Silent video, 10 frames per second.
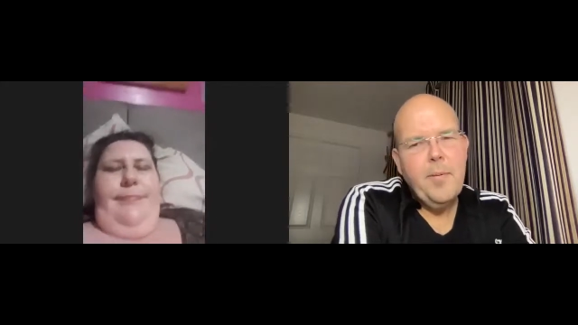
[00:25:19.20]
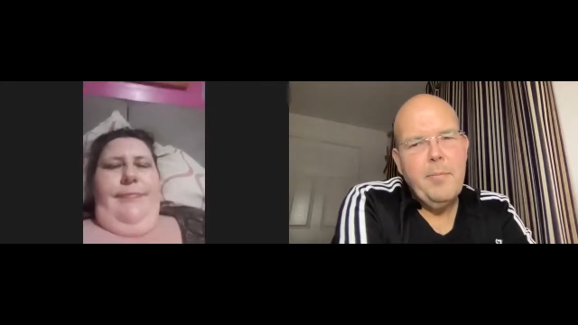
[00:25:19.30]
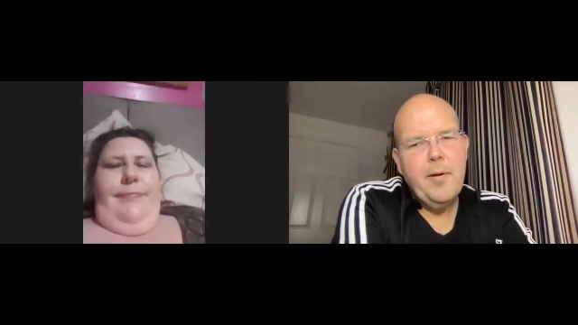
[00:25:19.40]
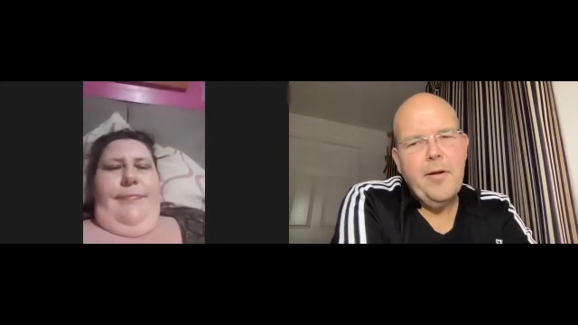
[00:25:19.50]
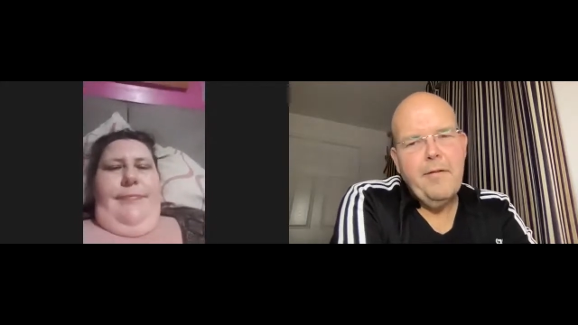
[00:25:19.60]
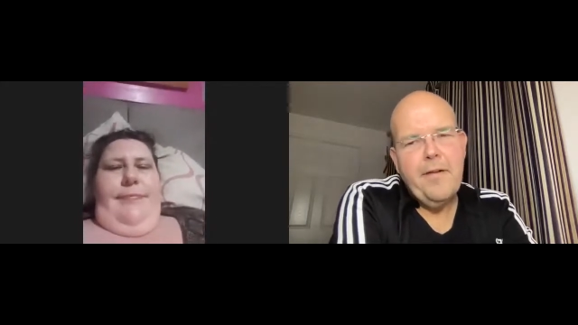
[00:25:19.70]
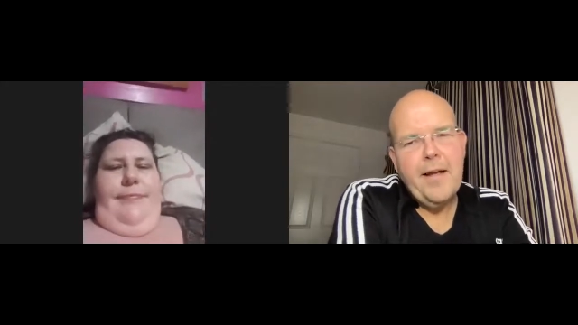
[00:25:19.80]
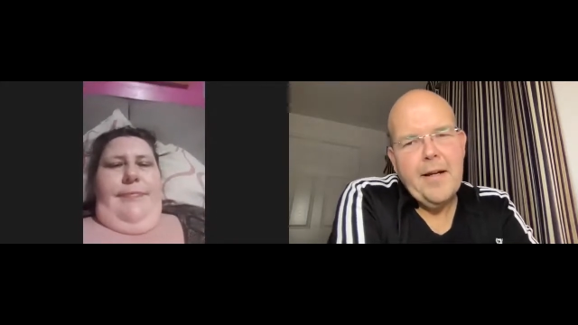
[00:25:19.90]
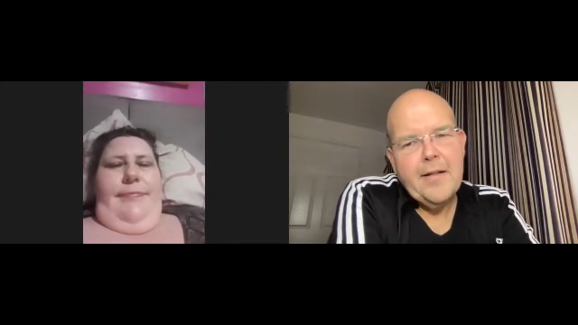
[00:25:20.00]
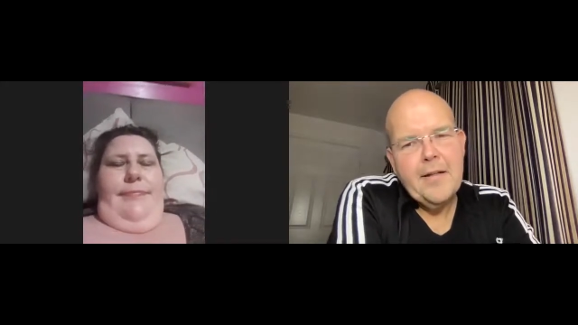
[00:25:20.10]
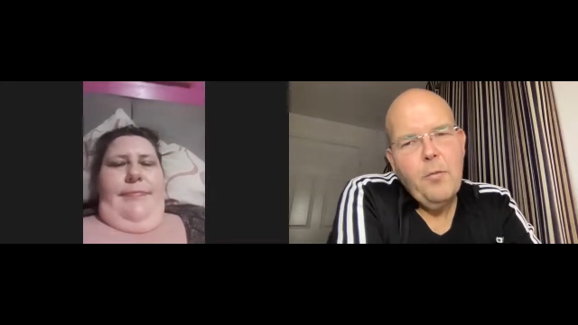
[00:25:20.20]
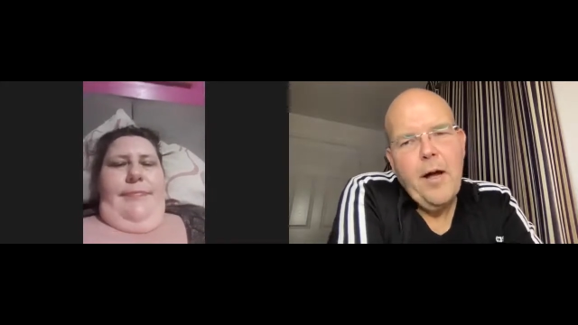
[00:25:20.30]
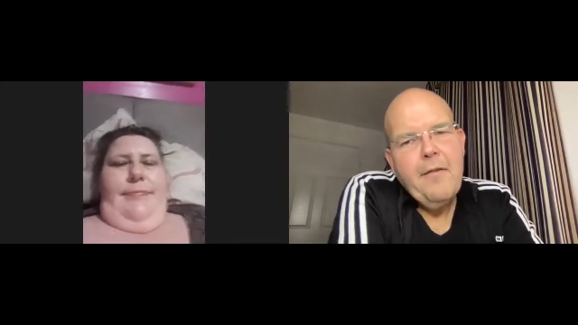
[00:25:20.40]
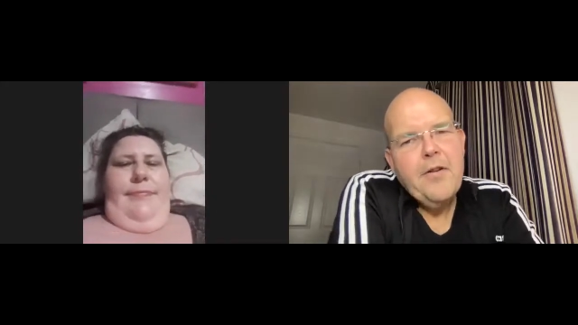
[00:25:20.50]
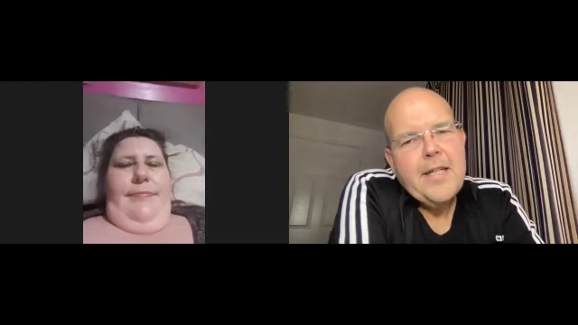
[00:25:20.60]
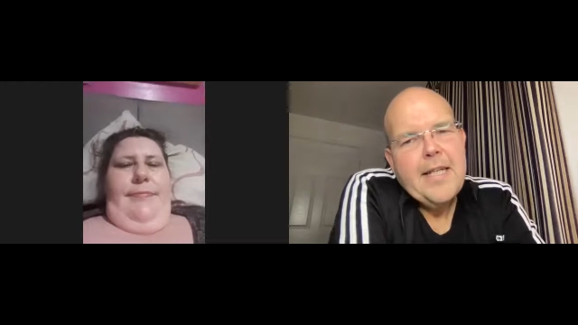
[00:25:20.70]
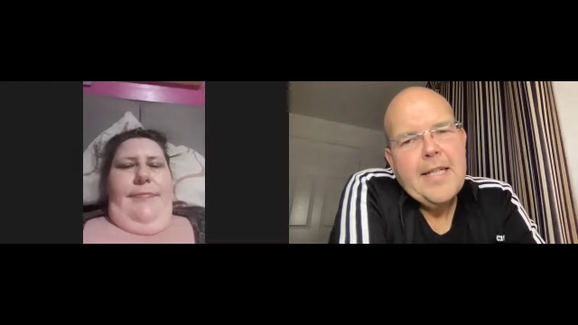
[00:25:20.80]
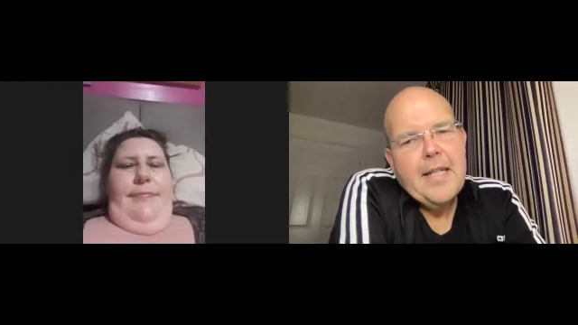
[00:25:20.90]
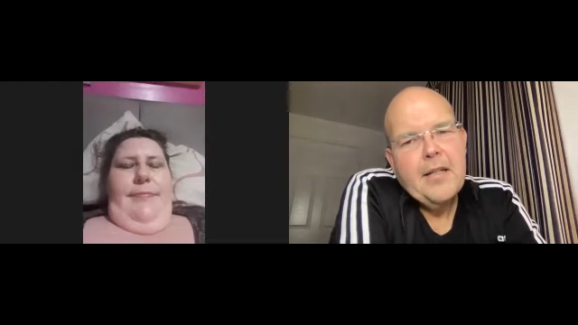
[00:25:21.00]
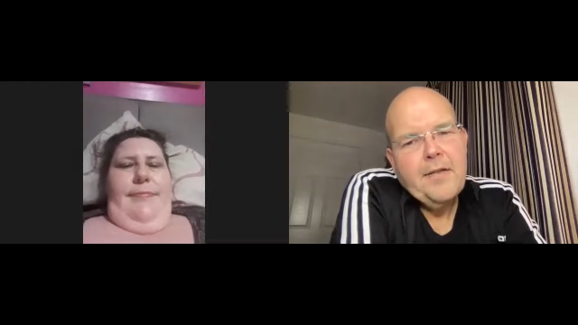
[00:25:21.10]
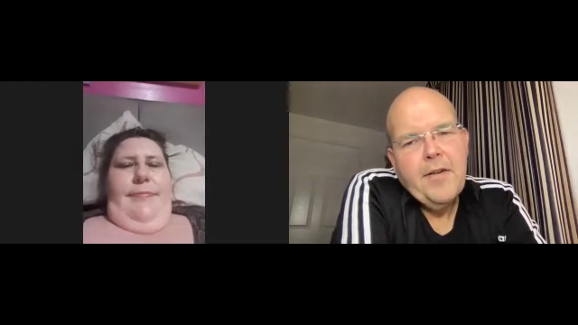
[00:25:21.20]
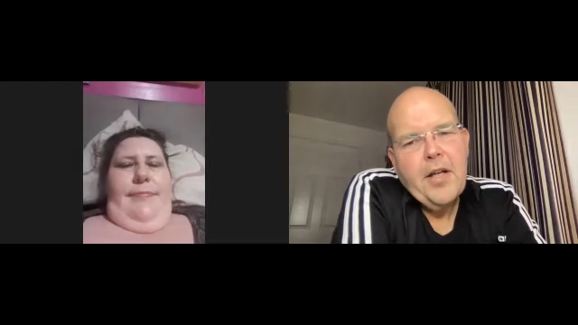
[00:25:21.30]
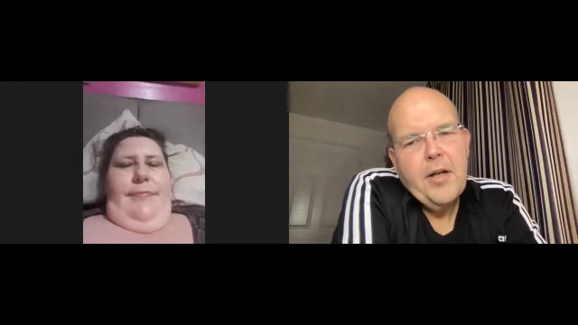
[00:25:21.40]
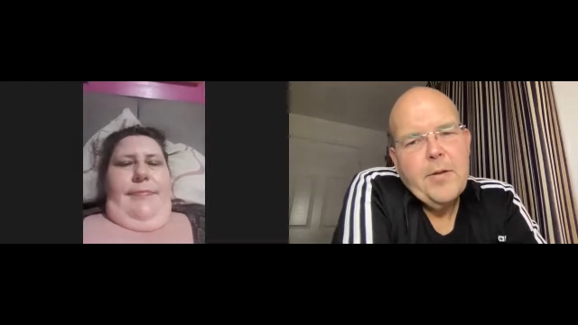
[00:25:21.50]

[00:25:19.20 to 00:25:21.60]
Speaker 1: would be perfect. Whatever's easiest for you,